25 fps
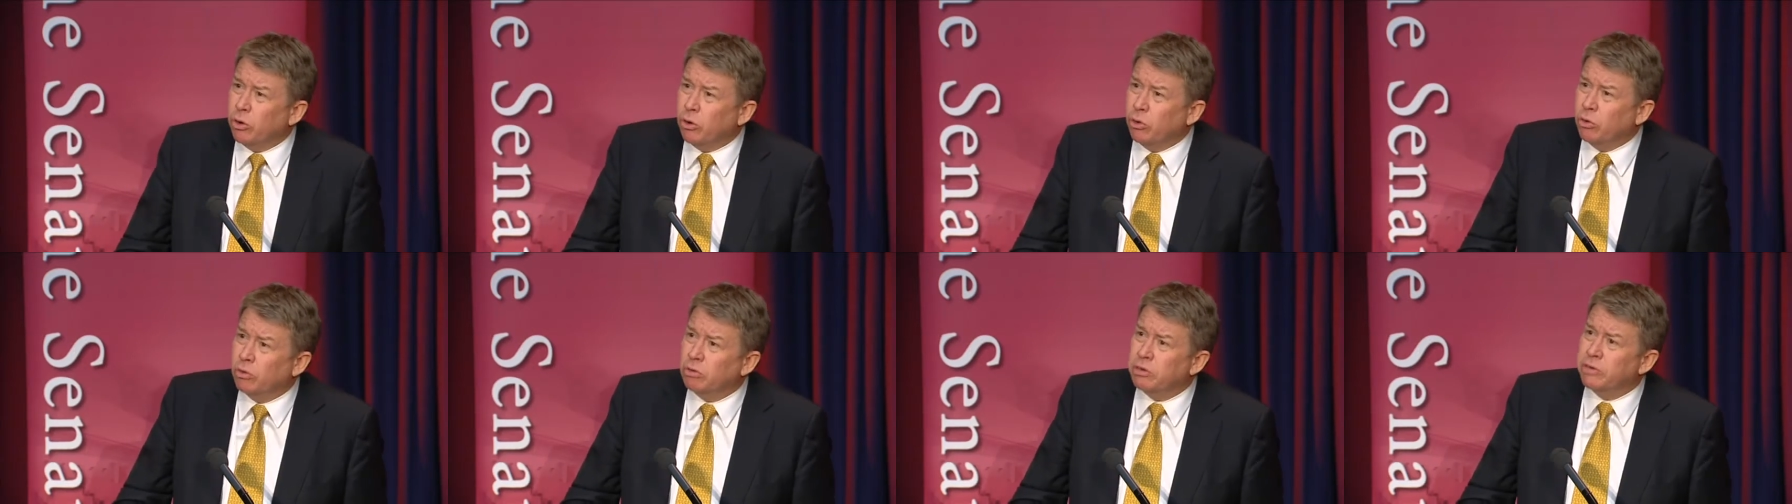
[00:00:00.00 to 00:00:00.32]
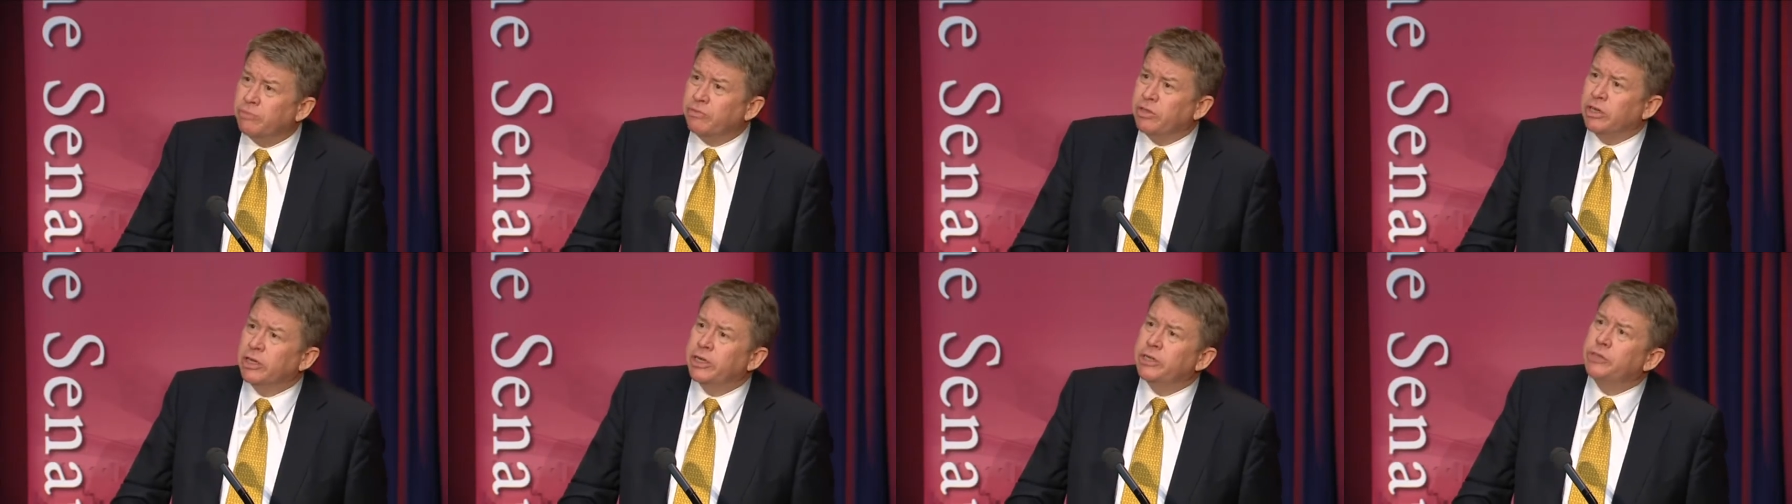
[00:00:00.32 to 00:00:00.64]
all
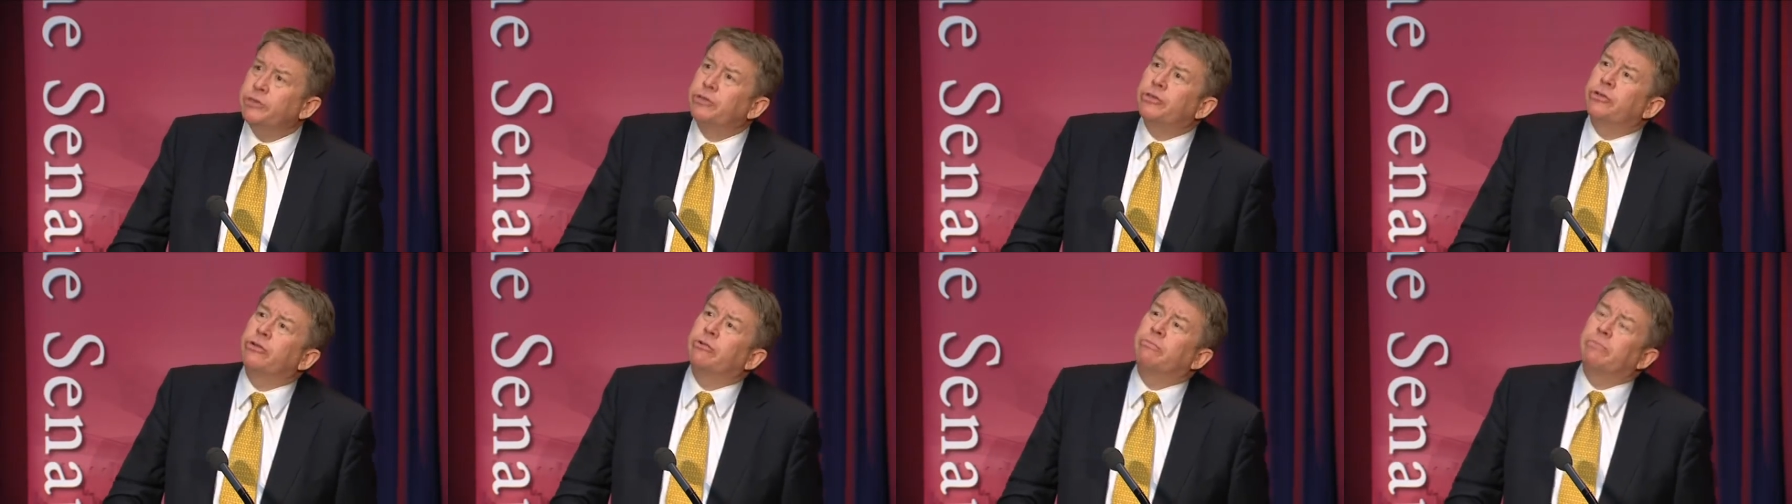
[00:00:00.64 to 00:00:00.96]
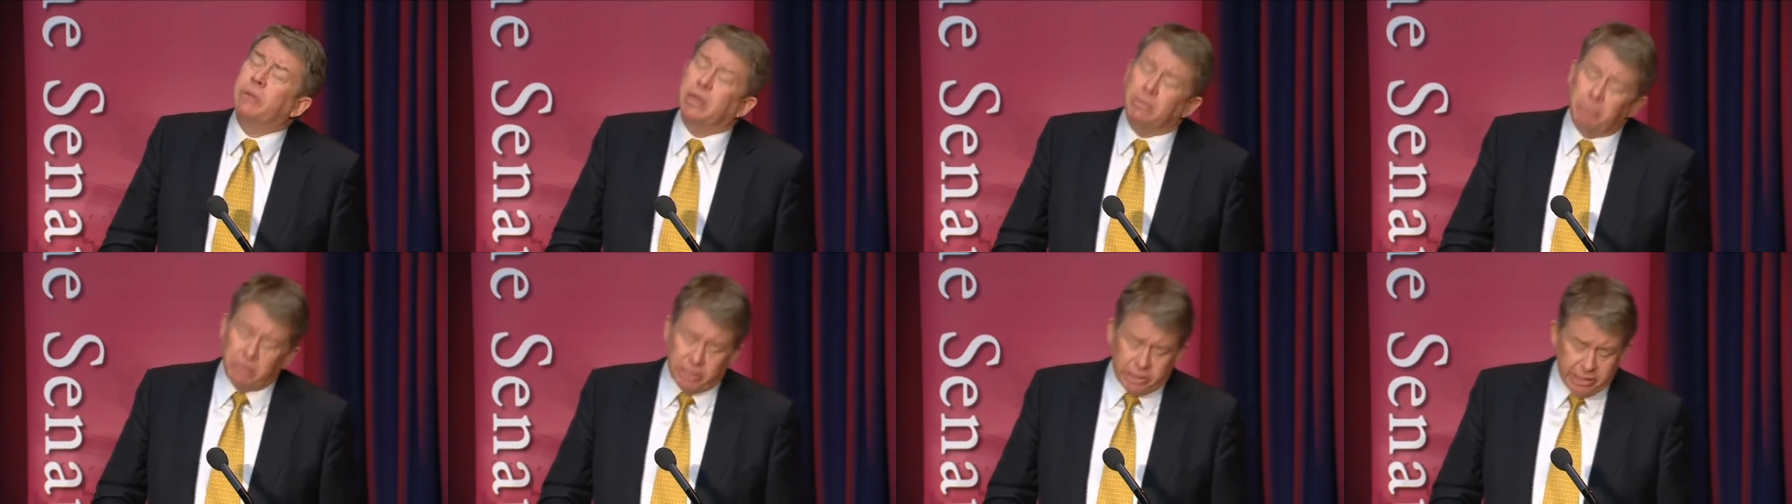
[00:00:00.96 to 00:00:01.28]
of the literature on
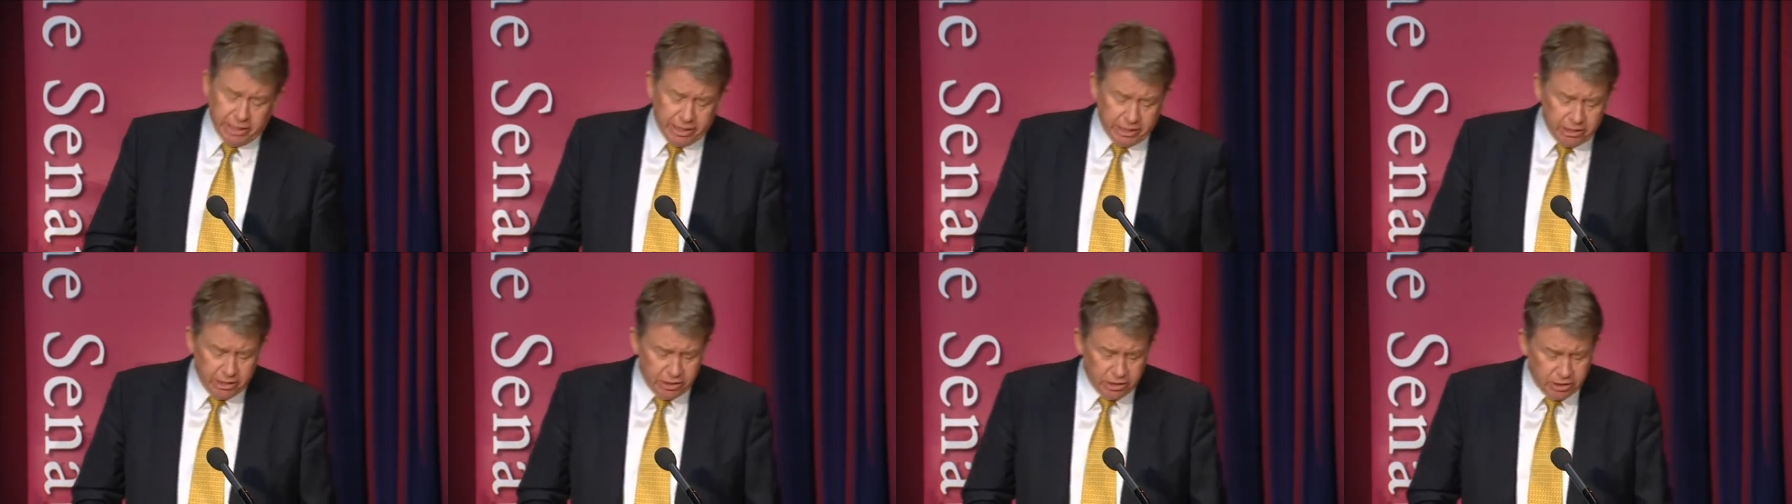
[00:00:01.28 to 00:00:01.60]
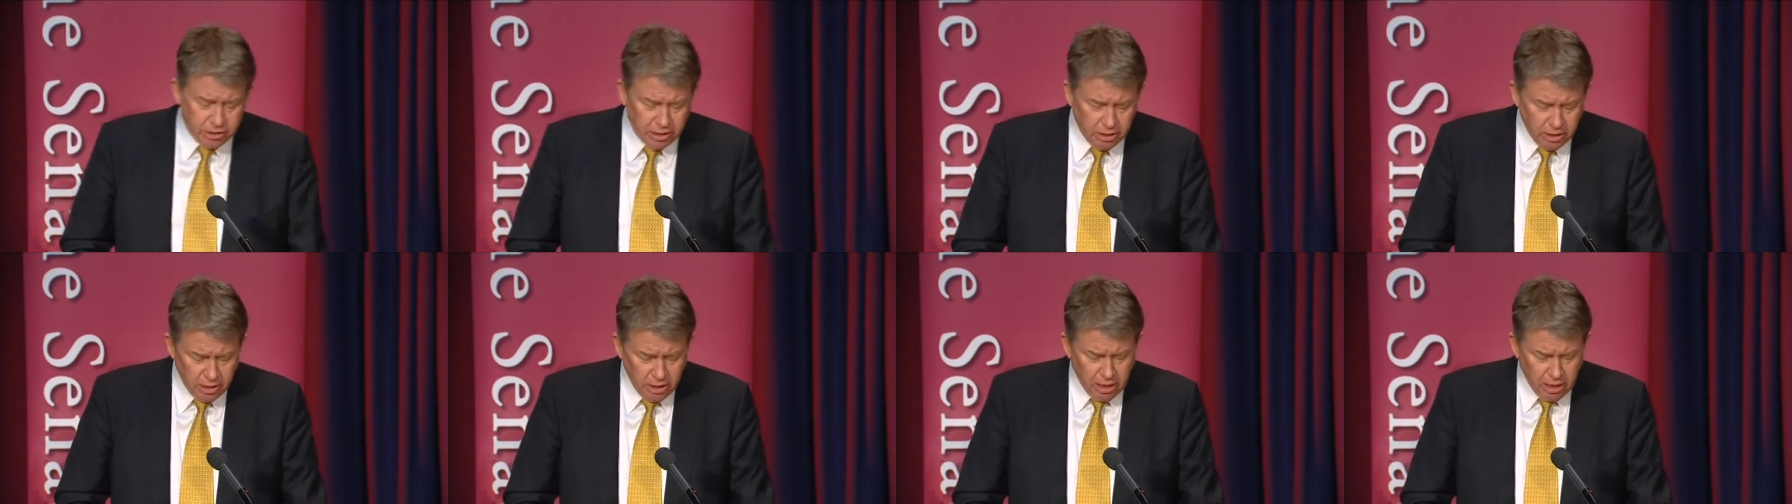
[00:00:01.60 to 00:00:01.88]
public sectors.